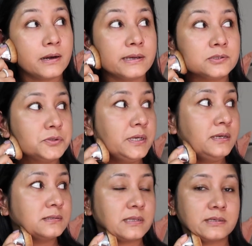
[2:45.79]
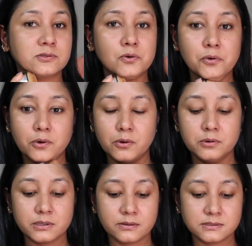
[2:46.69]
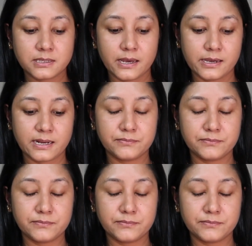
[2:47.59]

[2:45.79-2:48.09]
like today it's like so cold outside.